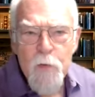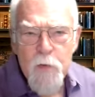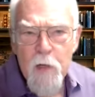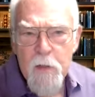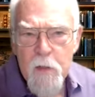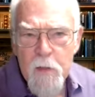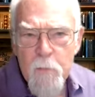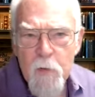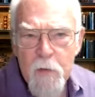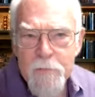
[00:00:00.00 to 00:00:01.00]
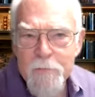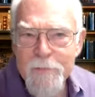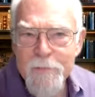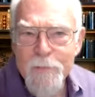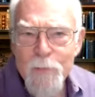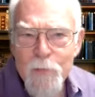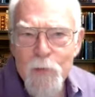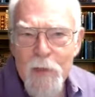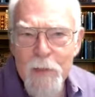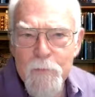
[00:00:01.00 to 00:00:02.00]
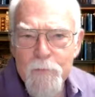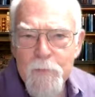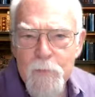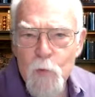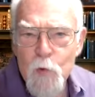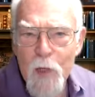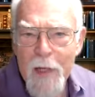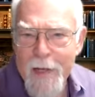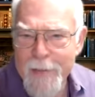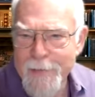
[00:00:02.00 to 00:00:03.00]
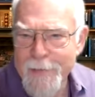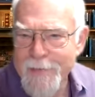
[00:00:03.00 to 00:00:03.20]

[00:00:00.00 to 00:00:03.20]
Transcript: we'll talk a little more come July.